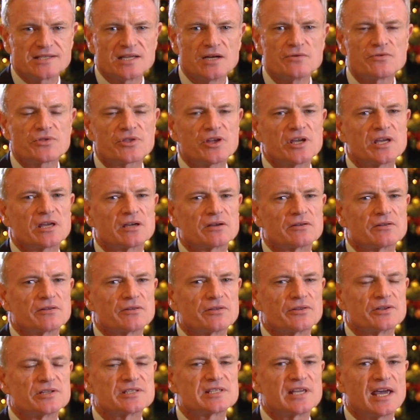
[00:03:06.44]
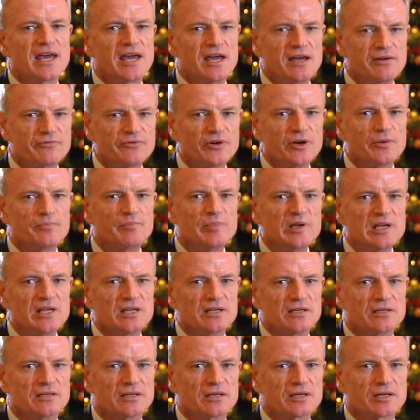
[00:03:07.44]
I don't think there's ever
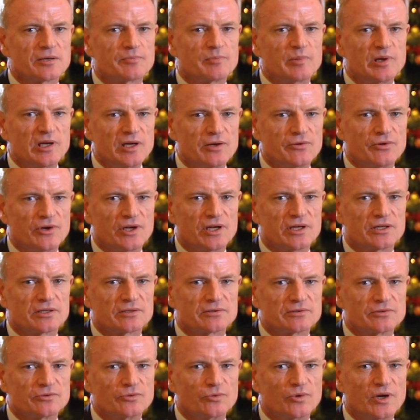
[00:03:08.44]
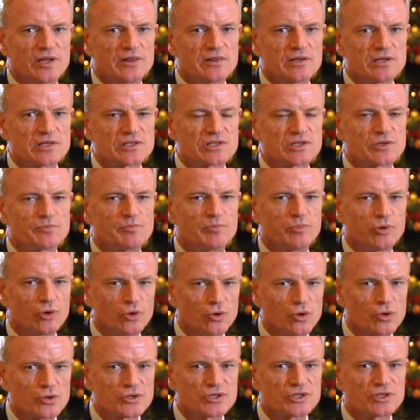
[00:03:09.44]
been a period when the
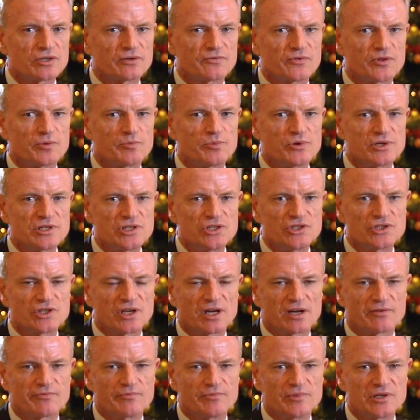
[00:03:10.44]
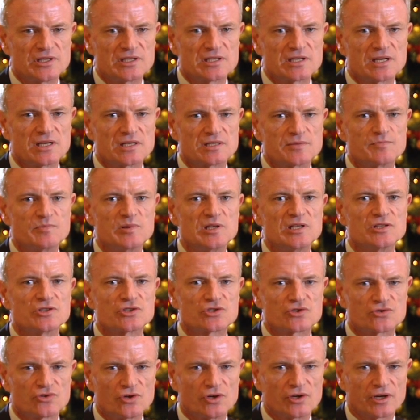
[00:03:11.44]
support of the British government has
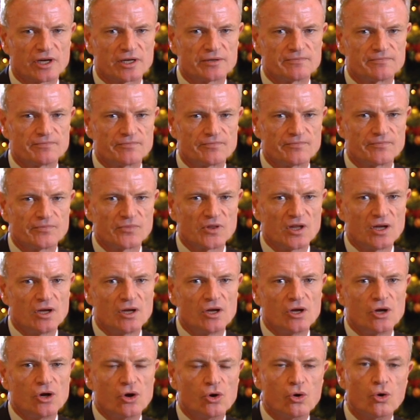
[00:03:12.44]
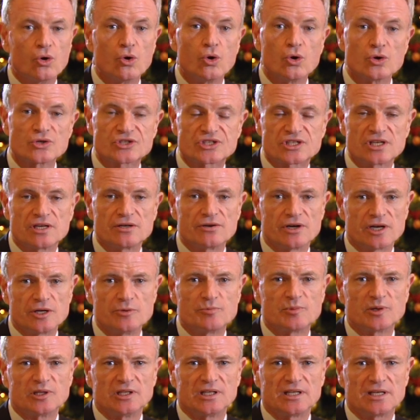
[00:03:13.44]
been stronger, or so
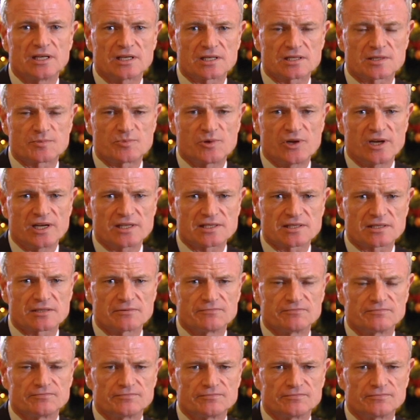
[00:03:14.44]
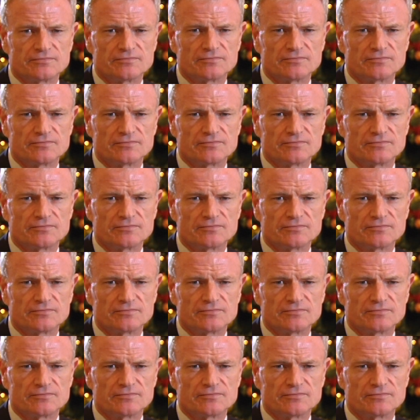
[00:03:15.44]
openly expressed.